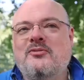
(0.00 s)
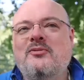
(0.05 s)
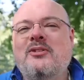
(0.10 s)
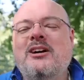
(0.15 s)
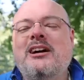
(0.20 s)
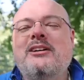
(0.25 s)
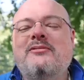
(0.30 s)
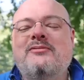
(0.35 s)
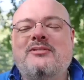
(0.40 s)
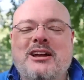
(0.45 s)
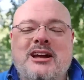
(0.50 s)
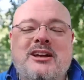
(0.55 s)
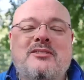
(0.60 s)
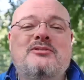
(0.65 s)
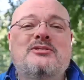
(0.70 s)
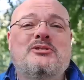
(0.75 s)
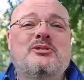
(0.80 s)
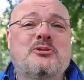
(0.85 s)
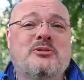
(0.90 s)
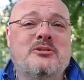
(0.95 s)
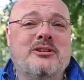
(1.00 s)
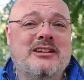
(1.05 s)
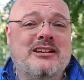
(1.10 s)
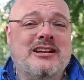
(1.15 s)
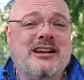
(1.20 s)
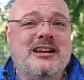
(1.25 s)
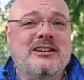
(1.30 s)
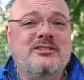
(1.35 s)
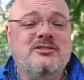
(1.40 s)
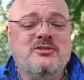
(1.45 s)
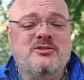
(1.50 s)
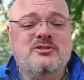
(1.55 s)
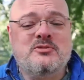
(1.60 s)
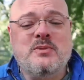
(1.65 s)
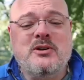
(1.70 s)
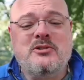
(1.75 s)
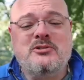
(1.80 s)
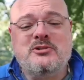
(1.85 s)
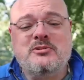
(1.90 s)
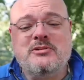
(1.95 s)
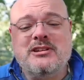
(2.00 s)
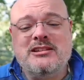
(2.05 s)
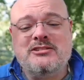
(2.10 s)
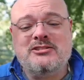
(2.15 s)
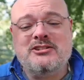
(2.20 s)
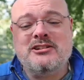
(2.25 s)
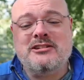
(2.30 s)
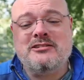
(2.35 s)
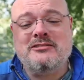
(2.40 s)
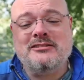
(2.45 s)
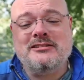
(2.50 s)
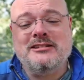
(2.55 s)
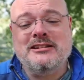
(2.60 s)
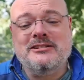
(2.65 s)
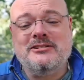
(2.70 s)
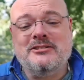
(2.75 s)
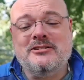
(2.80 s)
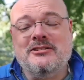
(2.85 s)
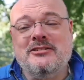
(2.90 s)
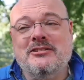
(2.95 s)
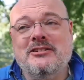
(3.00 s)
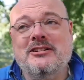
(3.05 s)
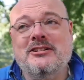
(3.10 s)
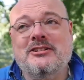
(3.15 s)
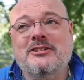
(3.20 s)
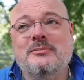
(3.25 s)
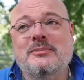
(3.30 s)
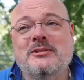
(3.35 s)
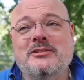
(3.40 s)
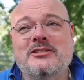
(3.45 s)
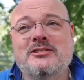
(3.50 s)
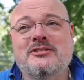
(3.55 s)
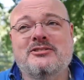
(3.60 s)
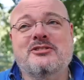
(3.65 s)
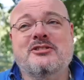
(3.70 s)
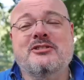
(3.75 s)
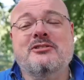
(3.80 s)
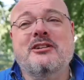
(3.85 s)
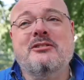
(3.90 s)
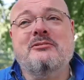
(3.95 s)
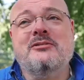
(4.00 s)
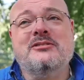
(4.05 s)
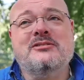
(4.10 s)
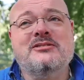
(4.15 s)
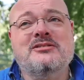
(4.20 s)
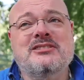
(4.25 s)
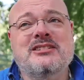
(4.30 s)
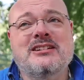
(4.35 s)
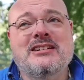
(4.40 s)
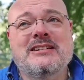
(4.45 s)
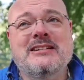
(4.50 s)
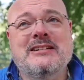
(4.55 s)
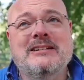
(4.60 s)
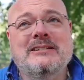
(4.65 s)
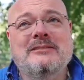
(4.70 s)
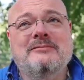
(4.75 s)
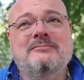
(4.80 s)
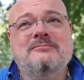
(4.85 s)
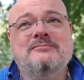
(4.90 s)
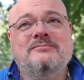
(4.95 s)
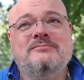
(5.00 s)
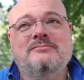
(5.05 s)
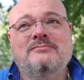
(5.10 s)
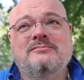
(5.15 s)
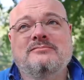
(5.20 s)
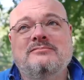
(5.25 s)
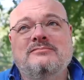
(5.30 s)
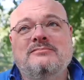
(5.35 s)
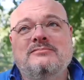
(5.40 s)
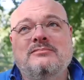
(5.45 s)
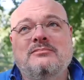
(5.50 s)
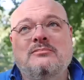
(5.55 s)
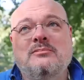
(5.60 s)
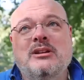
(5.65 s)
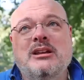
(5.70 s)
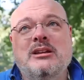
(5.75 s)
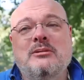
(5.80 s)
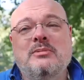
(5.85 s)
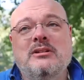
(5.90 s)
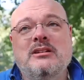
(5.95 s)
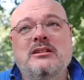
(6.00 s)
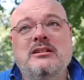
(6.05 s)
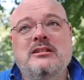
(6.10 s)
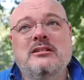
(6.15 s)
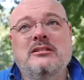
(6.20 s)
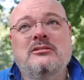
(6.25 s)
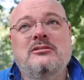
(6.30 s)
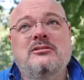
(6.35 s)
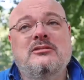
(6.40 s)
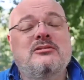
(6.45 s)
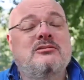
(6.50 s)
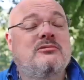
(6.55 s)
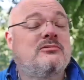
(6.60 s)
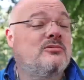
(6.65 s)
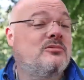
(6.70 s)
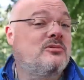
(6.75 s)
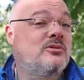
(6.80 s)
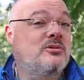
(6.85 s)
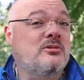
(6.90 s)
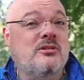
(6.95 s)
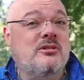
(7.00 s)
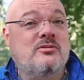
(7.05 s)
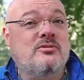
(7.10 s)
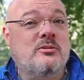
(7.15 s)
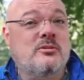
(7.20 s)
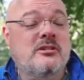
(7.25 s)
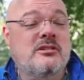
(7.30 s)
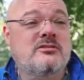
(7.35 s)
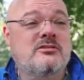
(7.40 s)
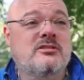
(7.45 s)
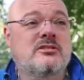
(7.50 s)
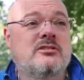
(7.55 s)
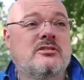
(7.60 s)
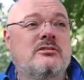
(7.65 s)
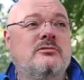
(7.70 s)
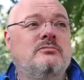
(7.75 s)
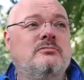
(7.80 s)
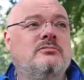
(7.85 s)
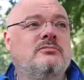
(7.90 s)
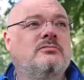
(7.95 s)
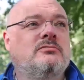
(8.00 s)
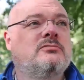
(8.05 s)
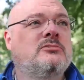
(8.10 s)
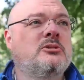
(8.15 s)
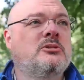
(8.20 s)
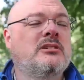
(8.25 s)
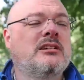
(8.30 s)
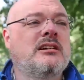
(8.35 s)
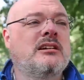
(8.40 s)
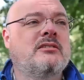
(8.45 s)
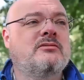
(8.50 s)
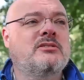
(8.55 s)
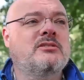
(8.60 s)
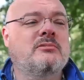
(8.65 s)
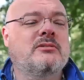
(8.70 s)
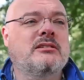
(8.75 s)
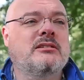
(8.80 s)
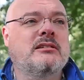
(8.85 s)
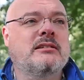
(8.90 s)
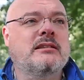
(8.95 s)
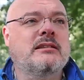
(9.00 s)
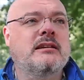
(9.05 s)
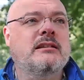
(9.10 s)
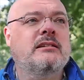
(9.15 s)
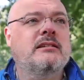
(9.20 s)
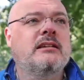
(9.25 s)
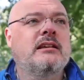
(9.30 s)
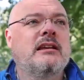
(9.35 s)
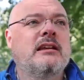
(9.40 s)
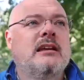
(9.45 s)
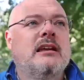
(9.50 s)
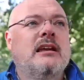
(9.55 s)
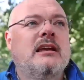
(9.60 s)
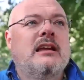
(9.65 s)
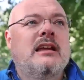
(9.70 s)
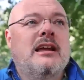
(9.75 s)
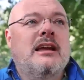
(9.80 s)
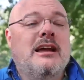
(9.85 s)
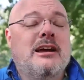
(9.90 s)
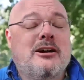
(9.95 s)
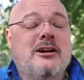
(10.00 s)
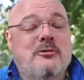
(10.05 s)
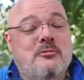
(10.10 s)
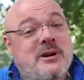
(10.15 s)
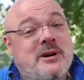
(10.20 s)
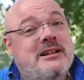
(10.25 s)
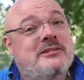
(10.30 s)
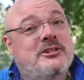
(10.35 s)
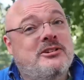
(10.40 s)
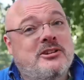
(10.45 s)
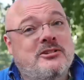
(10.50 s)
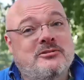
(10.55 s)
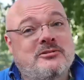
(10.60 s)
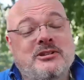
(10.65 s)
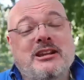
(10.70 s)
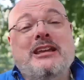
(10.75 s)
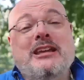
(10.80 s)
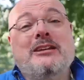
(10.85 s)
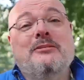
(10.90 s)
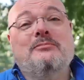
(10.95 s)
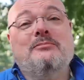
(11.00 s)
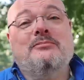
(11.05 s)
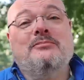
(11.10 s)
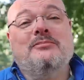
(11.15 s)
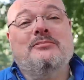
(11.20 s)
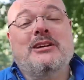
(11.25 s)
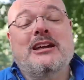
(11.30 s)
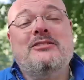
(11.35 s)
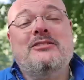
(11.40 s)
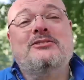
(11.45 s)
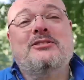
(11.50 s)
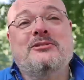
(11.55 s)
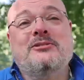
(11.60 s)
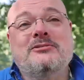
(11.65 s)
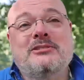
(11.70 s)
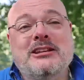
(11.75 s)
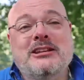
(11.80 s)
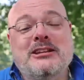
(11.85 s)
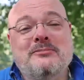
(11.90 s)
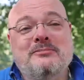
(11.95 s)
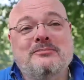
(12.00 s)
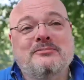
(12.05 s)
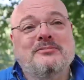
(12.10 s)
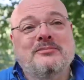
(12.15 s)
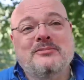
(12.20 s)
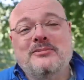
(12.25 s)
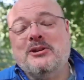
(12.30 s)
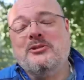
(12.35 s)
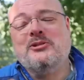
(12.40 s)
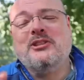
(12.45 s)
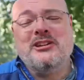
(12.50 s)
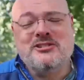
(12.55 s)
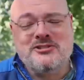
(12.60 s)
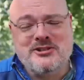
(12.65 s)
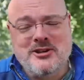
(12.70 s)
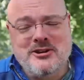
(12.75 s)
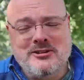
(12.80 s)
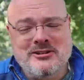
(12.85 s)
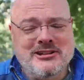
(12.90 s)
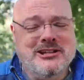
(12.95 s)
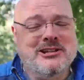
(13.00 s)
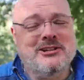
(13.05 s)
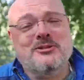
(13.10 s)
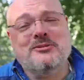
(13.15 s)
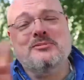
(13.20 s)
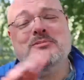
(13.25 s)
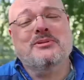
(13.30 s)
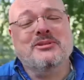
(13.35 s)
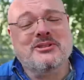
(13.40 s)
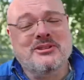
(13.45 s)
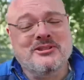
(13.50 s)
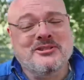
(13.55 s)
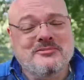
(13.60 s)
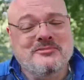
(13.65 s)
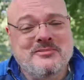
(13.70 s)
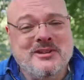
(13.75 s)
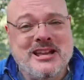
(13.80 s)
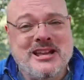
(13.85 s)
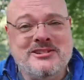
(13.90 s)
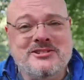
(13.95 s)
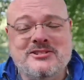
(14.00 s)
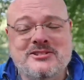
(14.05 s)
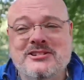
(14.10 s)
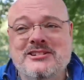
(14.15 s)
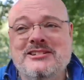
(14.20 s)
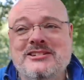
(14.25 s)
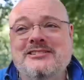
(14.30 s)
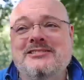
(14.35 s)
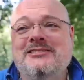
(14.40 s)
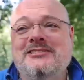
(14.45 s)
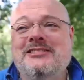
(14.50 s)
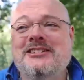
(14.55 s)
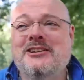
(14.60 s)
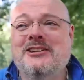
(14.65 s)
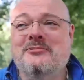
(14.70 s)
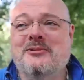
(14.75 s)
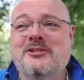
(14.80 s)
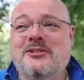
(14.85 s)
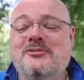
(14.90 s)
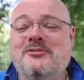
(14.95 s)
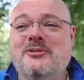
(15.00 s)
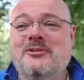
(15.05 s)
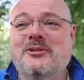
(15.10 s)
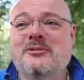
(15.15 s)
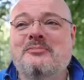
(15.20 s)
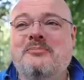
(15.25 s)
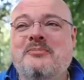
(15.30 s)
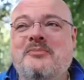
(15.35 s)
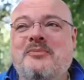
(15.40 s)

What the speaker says: I have a story. I spoke to an engineering leader a couple of years ago, I want to say maybe 3 or 4 years ago, 3.5, something like that. A well-known name, household name, not the engineering leader, but the entity he worked for.